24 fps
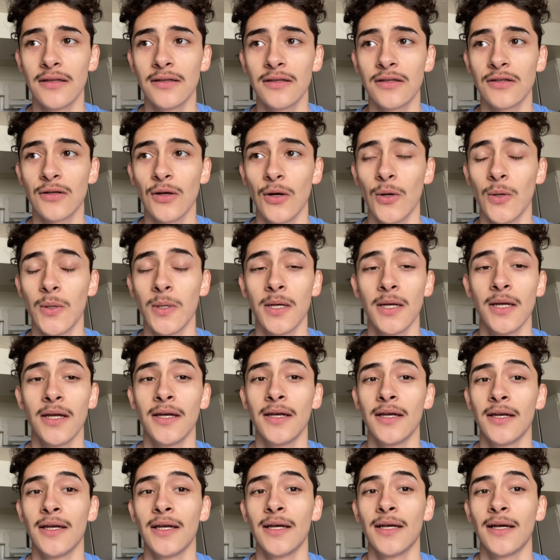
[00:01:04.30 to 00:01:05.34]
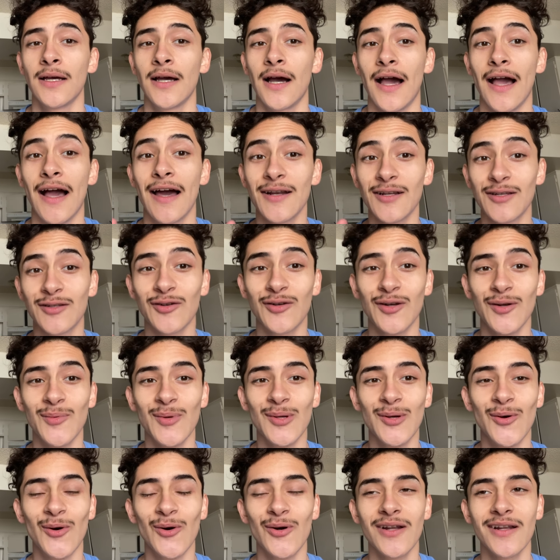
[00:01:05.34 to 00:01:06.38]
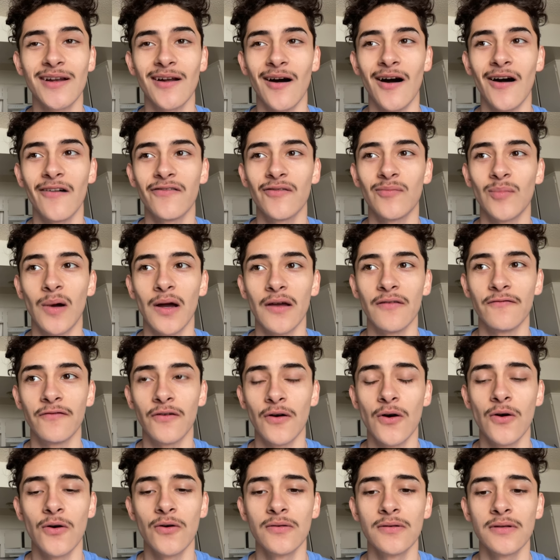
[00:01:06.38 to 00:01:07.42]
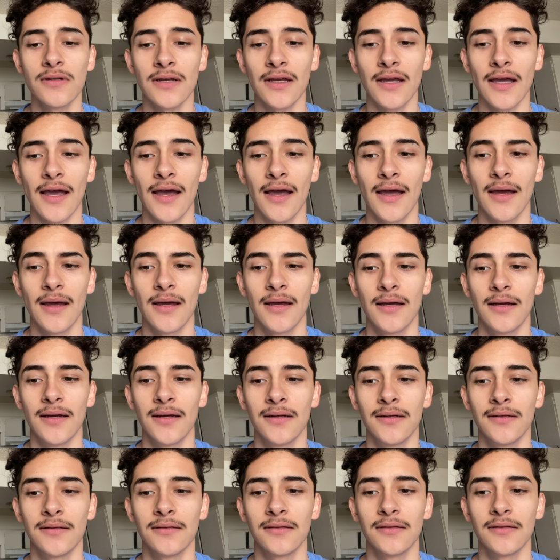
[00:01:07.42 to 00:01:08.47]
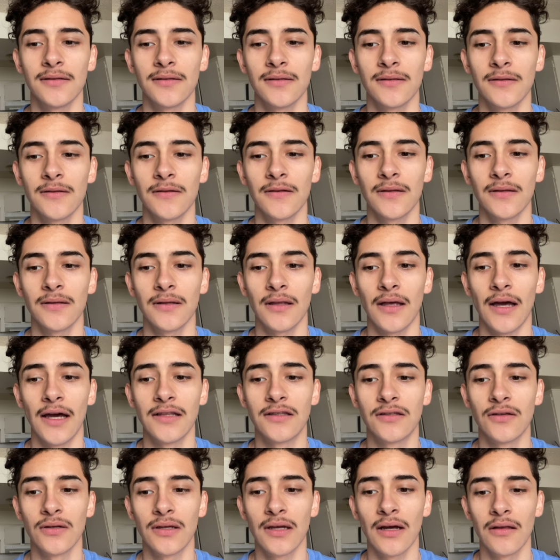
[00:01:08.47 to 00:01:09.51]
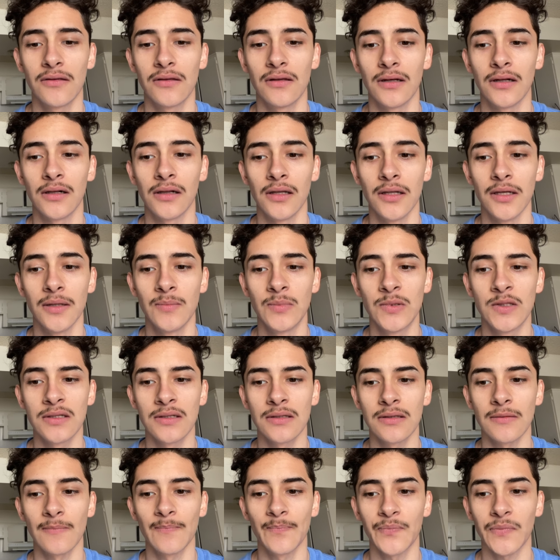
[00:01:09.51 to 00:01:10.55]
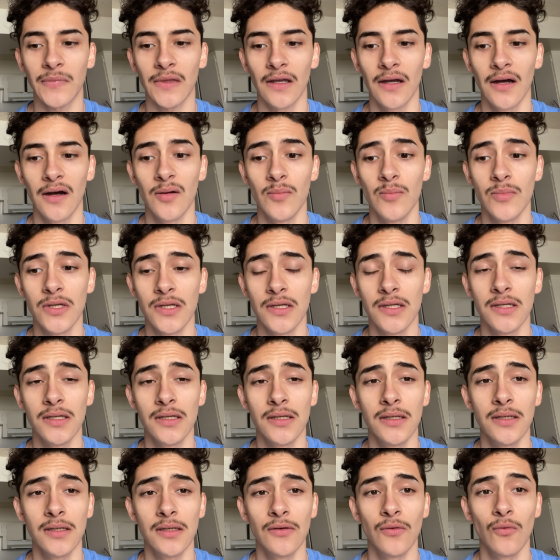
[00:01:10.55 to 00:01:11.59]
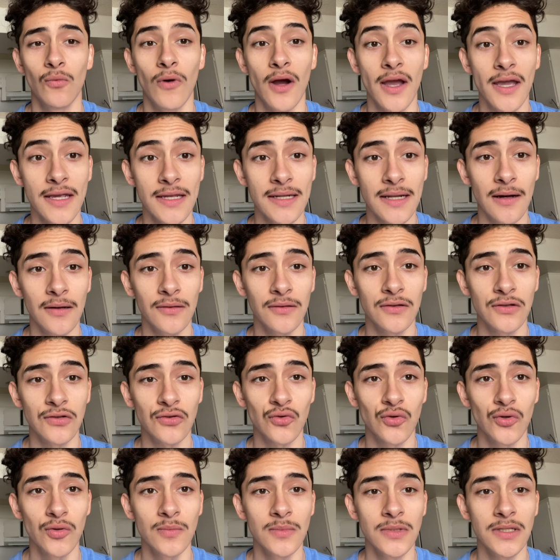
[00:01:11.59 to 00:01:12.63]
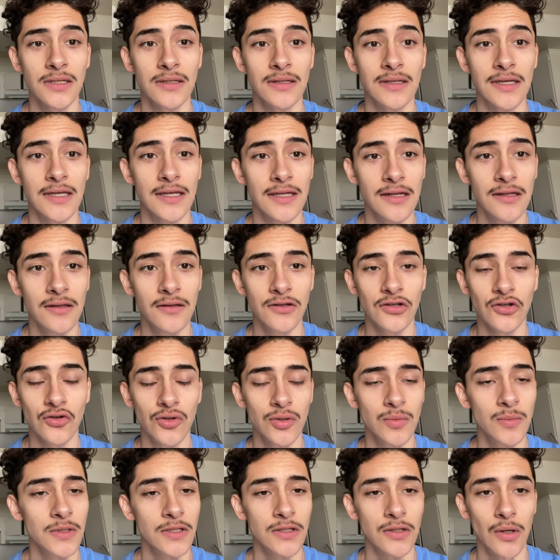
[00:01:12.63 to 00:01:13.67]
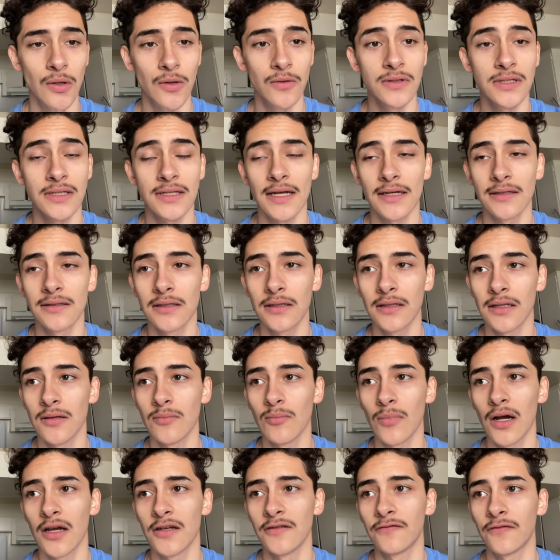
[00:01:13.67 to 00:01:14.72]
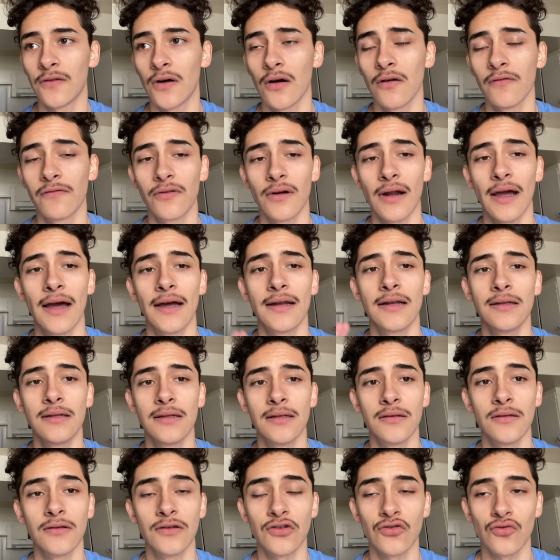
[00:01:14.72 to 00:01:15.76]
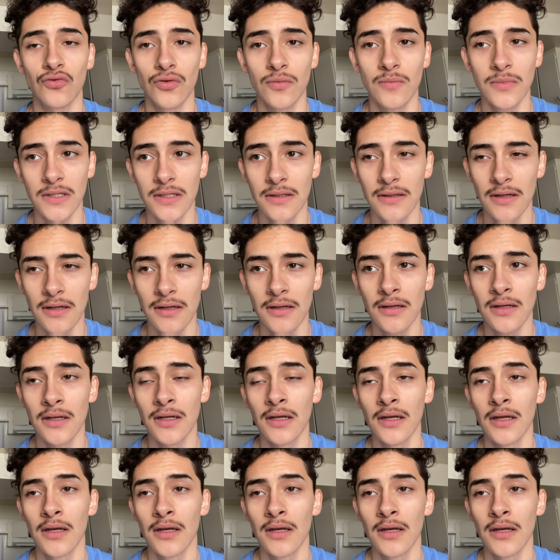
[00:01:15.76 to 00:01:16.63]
So I had a screen recorded off of my phone, and I took out the clips of me weighing out the shrooms and eating the shrooms. So it was technically my fault for adding in the shrooms in there.